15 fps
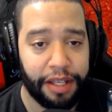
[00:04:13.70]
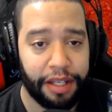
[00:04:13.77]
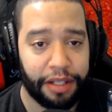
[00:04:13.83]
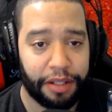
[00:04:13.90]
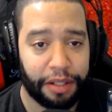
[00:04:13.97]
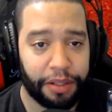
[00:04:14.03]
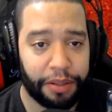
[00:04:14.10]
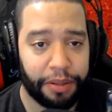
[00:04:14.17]

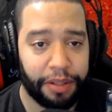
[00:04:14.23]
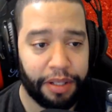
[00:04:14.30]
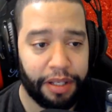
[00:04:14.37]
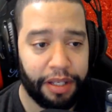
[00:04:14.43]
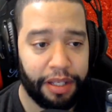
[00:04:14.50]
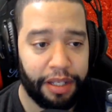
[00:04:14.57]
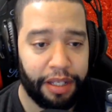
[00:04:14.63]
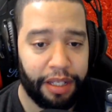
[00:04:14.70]
So
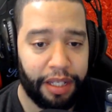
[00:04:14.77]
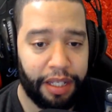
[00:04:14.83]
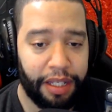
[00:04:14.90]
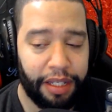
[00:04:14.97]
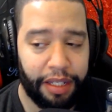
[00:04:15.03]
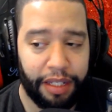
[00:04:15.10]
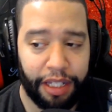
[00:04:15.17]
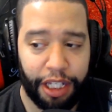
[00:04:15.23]

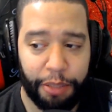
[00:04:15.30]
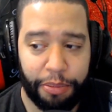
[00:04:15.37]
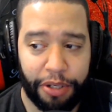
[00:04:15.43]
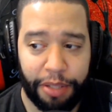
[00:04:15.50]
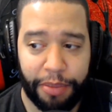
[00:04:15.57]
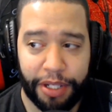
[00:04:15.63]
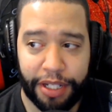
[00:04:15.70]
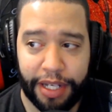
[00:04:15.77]
he
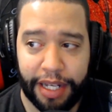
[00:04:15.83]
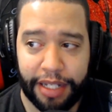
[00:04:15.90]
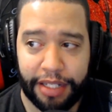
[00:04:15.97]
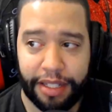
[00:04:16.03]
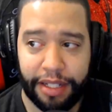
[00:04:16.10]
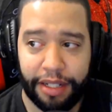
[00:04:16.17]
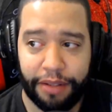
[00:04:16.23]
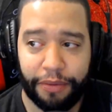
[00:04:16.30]
pretty much got
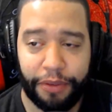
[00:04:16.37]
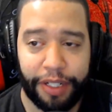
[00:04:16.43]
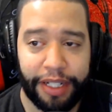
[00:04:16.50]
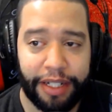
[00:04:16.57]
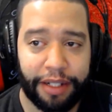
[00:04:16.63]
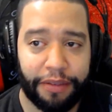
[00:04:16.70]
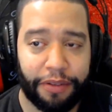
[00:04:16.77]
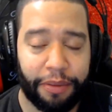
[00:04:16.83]
sick of
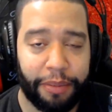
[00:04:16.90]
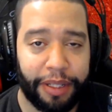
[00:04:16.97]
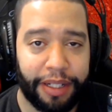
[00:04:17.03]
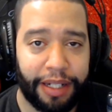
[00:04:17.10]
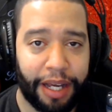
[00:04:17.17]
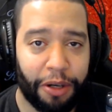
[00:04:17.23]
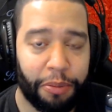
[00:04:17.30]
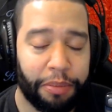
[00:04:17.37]
reading it for me,
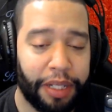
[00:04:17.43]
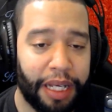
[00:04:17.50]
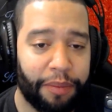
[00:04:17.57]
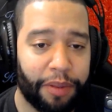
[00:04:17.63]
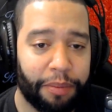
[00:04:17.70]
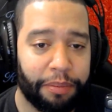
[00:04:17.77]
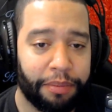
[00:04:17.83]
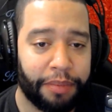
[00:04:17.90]
and I don't blame
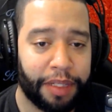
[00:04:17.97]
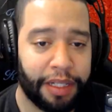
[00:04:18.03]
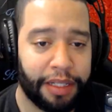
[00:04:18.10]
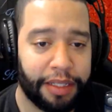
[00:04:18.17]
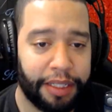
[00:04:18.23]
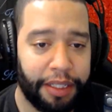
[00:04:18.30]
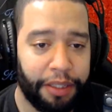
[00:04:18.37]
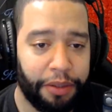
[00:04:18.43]
him,
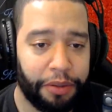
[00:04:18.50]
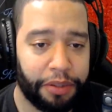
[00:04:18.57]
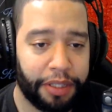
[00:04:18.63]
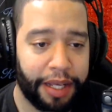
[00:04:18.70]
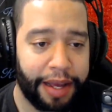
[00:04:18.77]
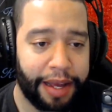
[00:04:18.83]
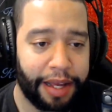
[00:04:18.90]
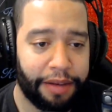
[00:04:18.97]
because he used
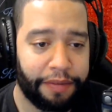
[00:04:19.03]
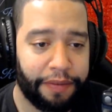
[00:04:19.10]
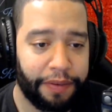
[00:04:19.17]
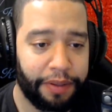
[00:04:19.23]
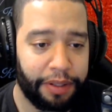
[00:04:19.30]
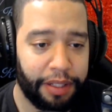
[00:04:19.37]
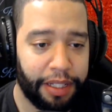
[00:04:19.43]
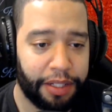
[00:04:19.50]
to have
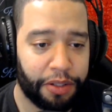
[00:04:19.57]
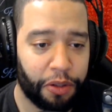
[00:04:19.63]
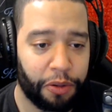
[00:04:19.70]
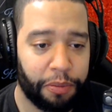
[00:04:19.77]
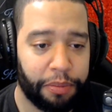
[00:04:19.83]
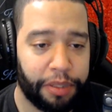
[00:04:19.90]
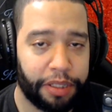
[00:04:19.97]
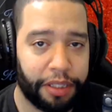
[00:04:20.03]
his
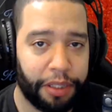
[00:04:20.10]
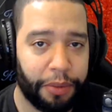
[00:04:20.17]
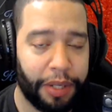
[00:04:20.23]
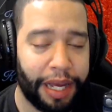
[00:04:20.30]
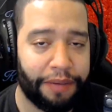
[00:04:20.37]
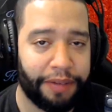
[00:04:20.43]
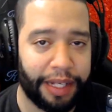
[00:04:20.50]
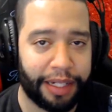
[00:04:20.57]
own books. He would
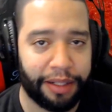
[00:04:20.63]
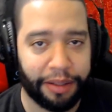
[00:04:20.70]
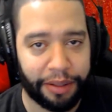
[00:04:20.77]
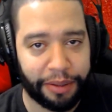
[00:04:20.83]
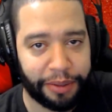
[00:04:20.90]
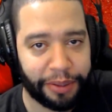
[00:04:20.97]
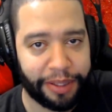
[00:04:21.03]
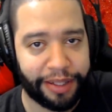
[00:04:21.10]
have like a
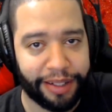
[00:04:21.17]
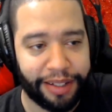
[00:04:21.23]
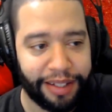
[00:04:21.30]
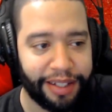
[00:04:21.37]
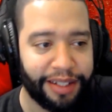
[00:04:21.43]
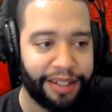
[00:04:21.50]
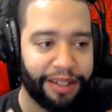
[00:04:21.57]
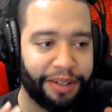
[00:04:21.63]
little
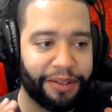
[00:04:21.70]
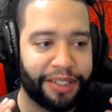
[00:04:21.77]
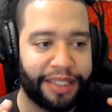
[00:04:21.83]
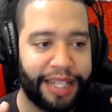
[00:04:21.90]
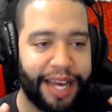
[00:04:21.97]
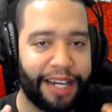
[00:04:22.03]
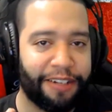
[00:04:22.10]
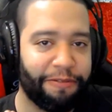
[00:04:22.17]

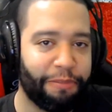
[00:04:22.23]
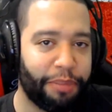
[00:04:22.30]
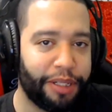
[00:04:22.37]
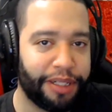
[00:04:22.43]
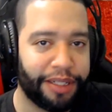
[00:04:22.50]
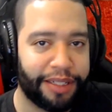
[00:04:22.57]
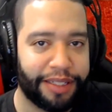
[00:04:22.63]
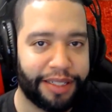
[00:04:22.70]
stack of
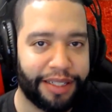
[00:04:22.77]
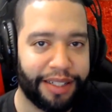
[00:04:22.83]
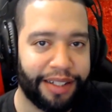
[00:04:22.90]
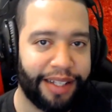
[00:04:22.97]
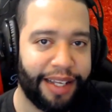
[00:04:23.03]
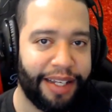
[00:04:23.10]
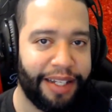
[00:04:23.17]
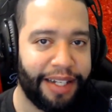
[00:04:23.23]
books
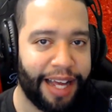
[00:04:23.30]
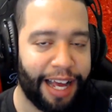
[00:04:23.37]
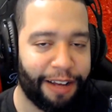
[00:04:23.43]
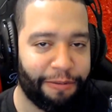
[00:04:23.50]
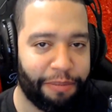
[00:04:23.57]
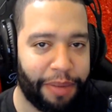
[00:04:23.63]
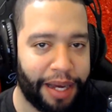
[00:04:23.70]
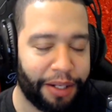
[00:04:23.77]
that he'd
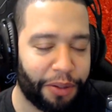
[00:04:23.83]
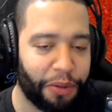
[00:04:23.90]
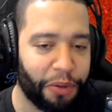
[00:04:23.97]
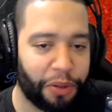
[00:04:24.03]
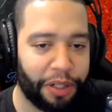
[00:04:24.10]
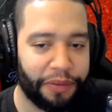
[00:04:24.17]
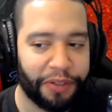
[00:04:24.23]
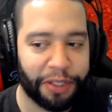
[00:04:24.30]
have by the
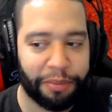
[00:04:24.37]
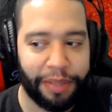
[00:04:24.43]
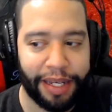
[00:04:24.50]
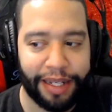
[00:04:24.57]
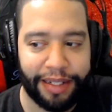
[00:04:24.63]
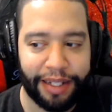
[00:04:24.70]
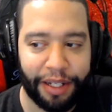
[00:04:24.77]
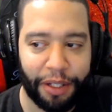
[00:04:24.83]
corner of his
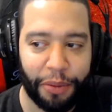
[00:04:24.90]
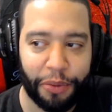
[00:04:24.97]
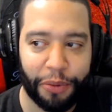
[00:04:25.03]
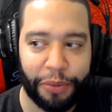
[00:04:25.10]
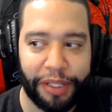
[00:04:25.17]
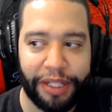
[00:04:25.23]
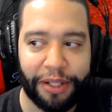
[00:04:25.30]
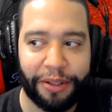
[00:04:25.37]
bed that he would
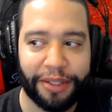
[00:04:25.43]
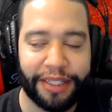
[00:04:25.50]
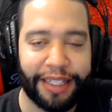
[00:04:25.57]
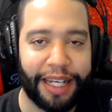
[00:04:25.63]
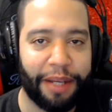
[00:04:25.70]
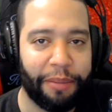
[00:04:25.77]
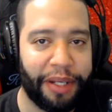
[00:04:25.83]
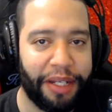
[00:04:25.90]
read all the
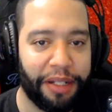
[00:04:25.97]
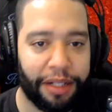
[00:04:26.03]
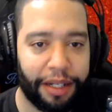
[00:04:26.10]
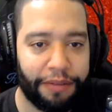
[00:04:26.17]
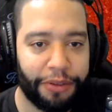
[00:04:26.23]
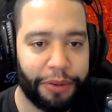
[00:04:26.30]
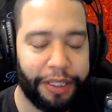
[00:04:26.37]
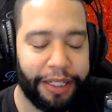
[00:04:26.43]
time, and he
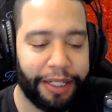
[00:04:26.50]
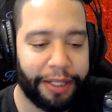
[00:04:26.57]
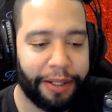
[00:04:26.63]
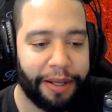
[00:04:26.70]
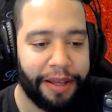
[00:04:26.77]
loved reading.